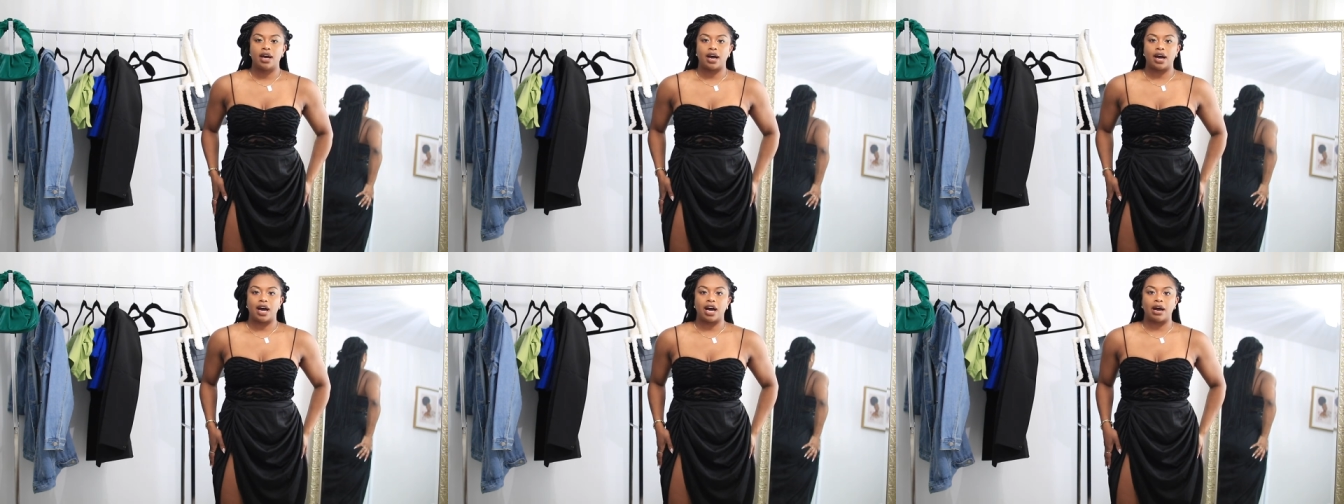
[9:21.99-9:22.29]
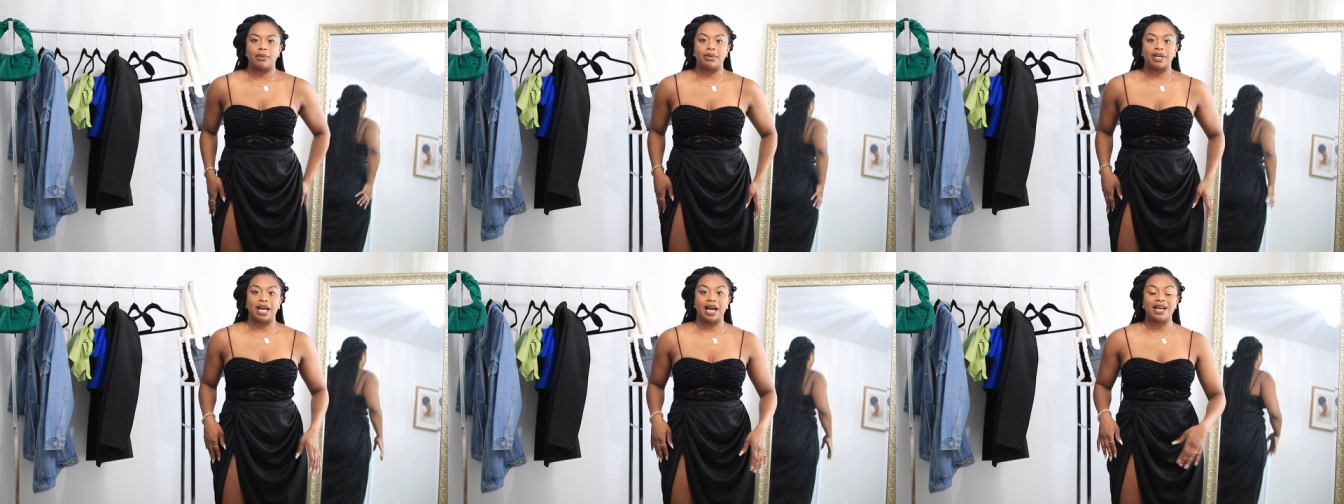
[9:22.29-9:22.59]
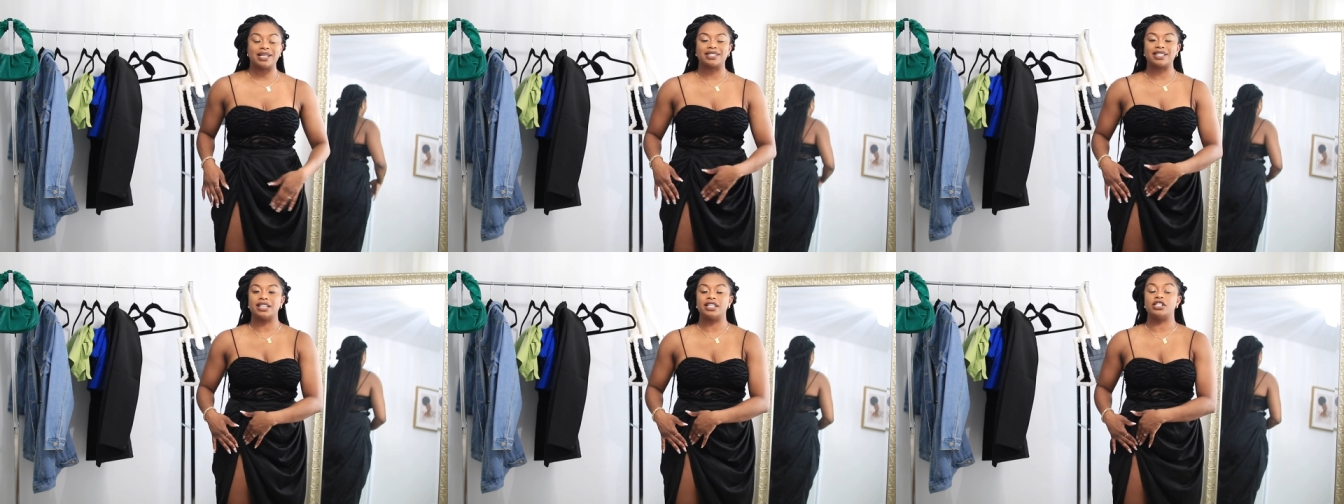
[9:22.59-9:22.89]
Um, it
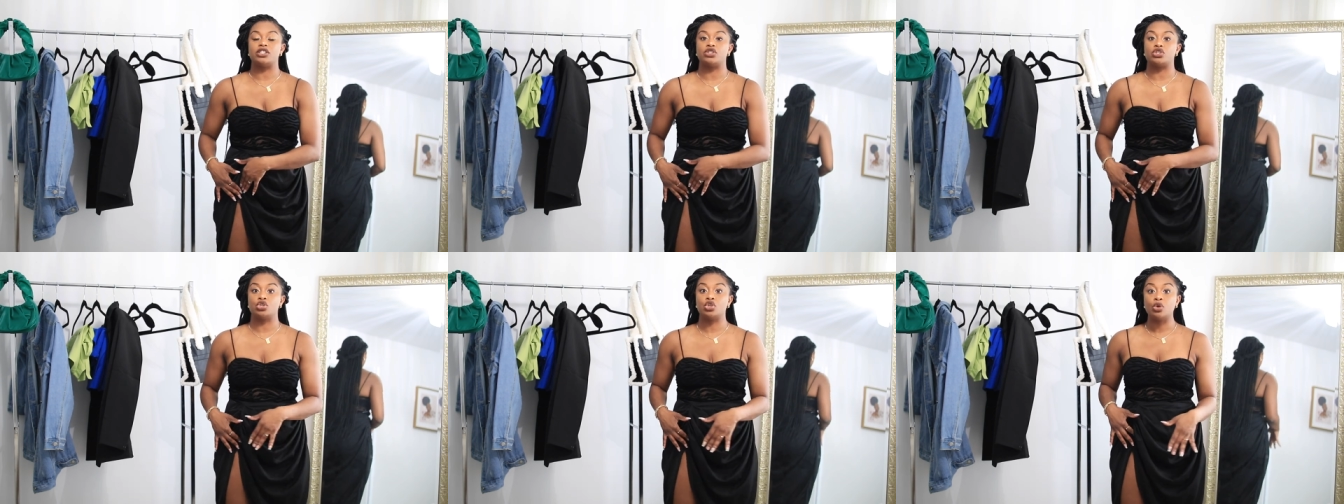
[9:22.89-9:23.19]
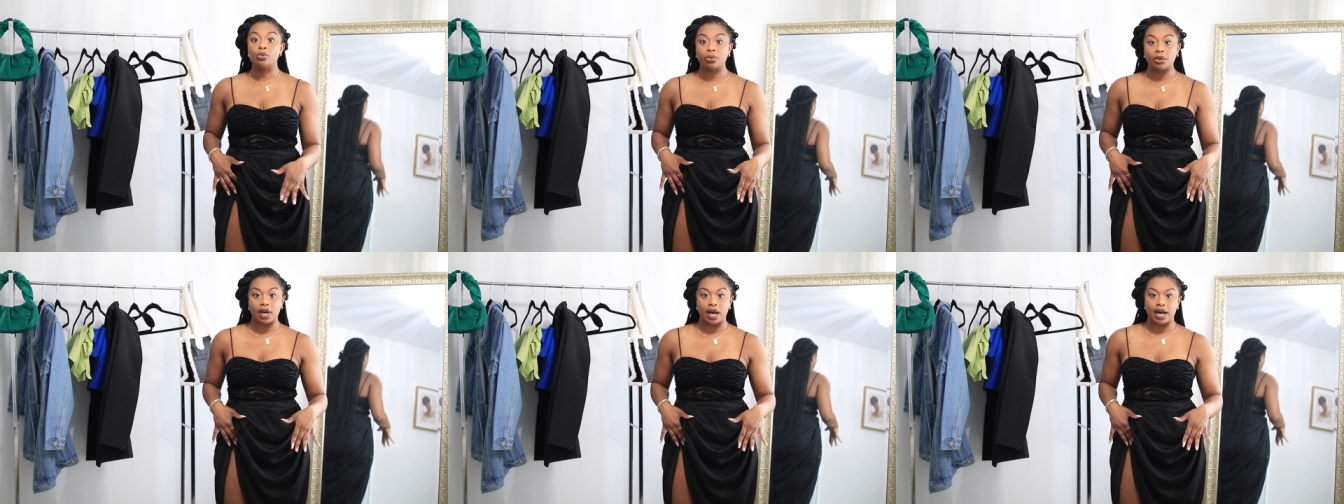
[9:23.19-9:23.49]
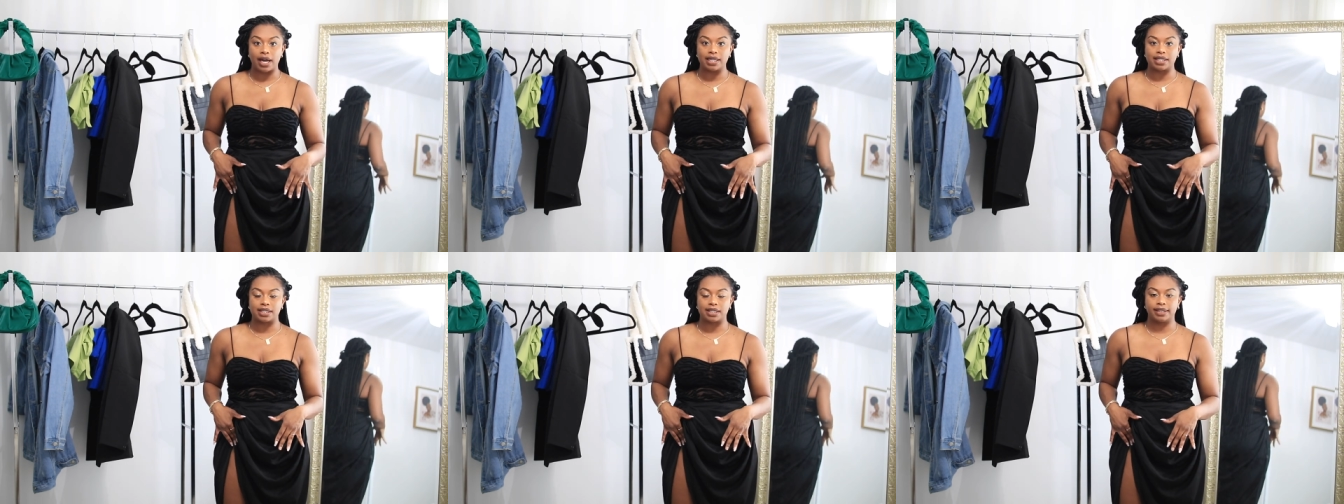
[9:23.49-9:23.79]
has a super
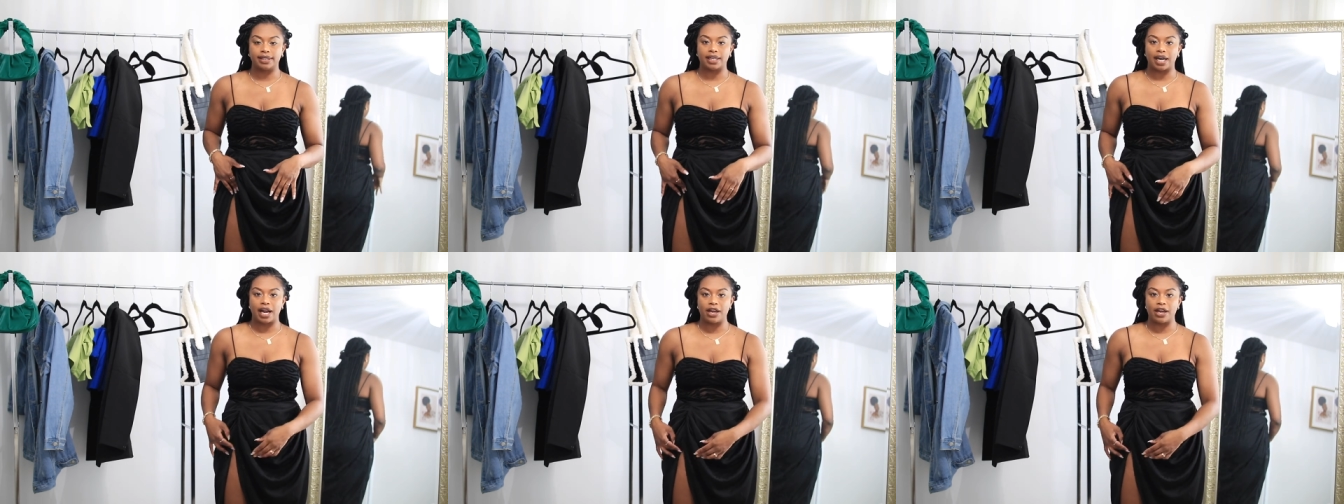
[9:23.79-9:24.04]
high slit.